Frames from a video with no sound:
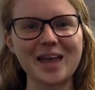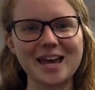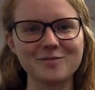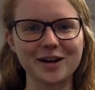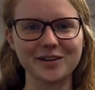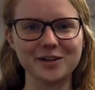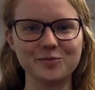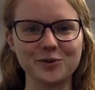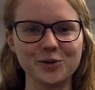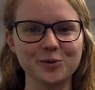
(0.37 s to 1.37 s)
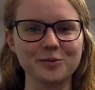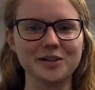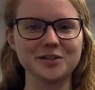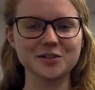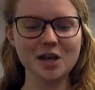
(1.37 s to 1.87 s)
Hey, violin and viola
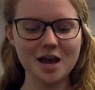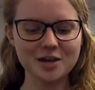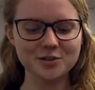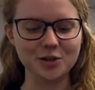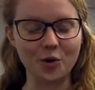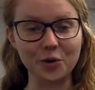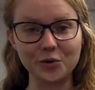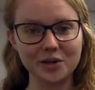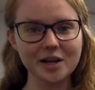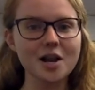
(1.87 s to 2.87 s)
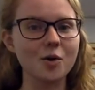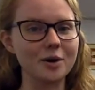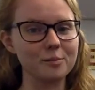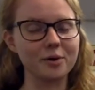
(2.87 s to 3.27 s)
players. So, you didn't know it,